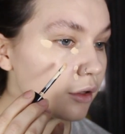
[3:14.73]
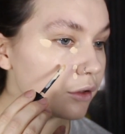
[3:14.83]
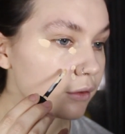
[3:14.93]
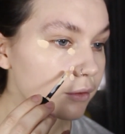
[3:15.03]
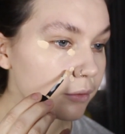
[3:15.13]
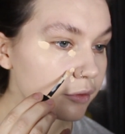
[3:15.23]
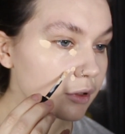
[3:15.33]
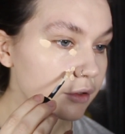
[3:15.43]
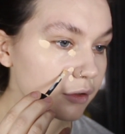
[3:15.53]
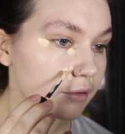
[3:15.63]
nose, and
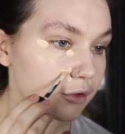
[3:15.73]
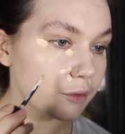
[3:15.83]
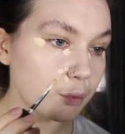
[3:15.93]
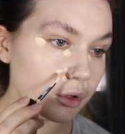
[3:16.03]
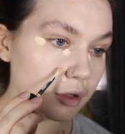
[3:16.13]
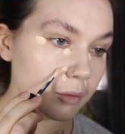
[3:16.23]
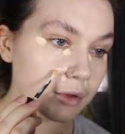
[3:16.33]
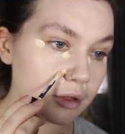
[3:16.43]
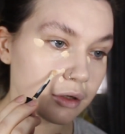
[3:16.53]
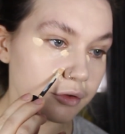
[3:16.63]
I do have a spot coming
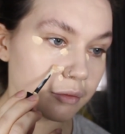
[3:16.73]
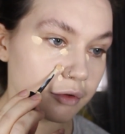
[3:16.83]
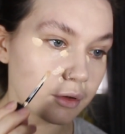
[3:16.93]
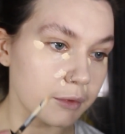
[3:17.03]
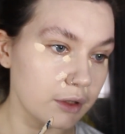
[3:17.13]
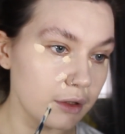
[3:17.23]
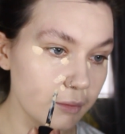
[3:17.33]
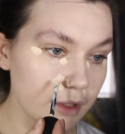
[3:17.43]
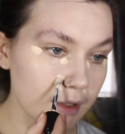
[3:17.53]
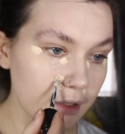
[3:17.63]
in there, so I'm just going to put a little
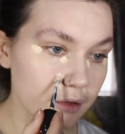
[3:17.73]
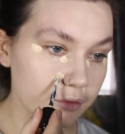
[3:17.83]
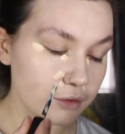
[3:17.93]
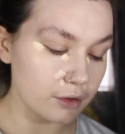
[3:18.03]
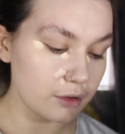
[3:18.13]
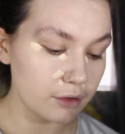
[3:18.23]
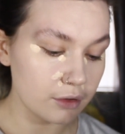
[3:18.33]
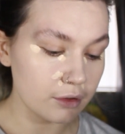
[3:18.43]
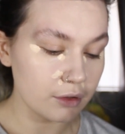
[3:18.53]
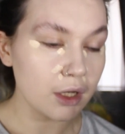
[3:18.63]
bit extra.
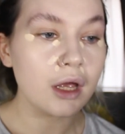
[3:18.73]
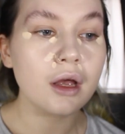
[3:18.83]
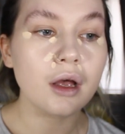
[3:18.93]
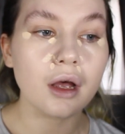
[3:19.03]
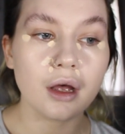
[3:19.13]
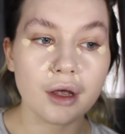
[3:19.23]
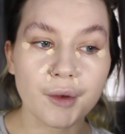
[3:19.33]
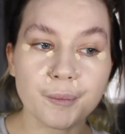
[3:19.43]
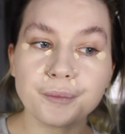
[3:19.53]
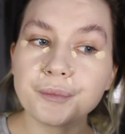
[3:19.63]

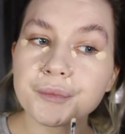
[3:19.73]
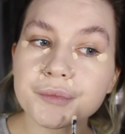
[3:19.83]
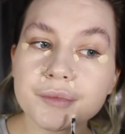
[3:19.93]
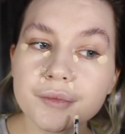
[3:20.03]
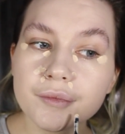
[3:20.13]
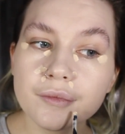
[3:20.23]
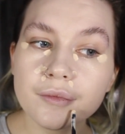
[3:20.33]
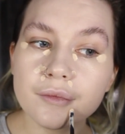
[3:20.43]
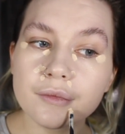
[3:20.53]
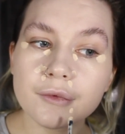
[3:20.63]
I'm
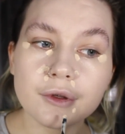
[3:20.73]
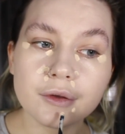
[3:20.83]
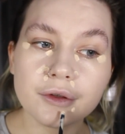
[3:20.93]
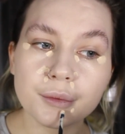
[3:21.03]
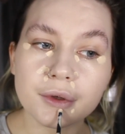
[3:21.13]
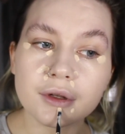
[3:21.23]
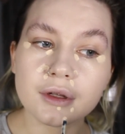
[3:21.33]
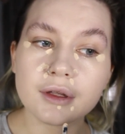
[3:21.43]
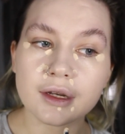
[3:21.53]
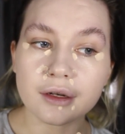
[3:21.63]
just putting a
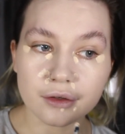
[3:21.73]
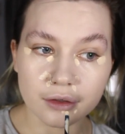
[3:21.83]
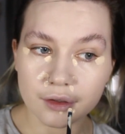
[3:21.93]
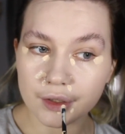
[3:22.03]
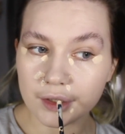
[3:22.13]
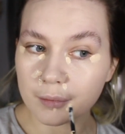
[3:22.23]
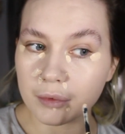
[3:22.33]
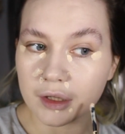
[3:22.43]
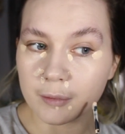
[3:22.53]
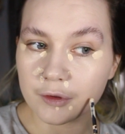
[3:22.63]
tiny dot on any
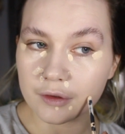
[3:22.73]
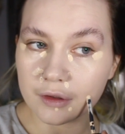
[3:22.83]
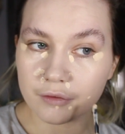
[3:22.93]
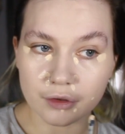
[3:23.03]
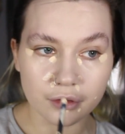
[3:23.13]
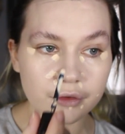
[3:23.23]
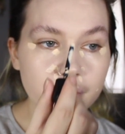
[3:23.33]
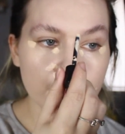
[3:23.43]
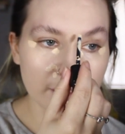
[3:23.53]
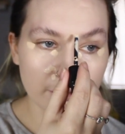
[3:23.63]
blemishes I've got
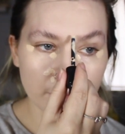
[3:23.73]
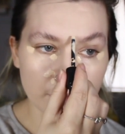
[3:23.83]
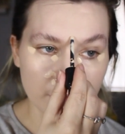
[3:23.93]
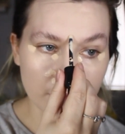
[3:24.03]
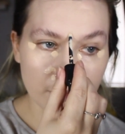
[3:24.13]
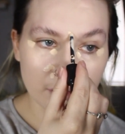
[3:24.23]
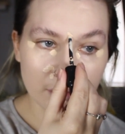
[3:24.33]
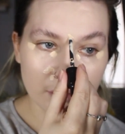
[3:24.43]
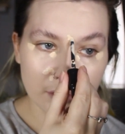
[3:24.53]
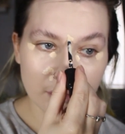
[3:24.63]
just now,
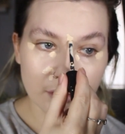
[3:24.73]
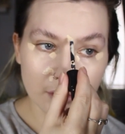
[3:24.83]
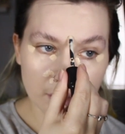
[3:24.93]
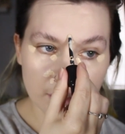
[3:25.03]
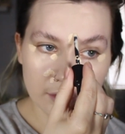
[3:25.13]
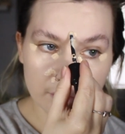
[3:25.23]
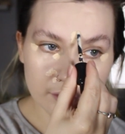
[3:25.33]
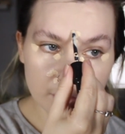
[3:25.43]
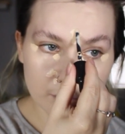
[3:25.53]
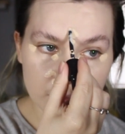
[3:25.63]
and then
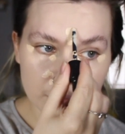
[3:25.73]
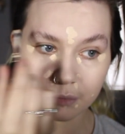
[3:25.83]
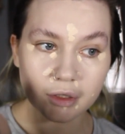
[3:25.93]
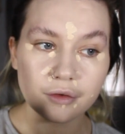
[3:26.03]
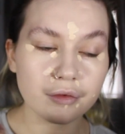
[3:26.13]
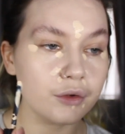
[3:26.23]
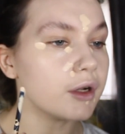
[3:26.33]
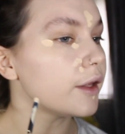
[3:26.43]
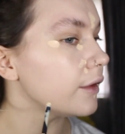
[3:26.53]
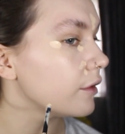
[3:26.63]
some on my
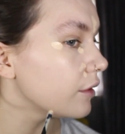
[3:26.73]
forehead.